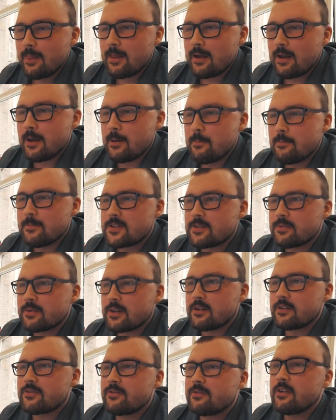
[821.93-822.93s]
So we're
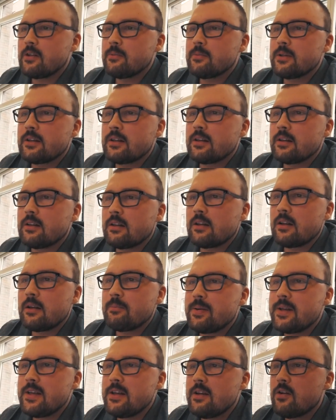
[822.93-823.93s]
going to film a little
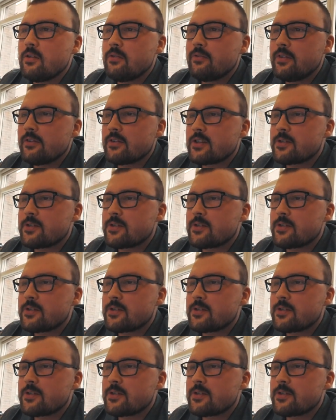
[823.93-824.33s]
POV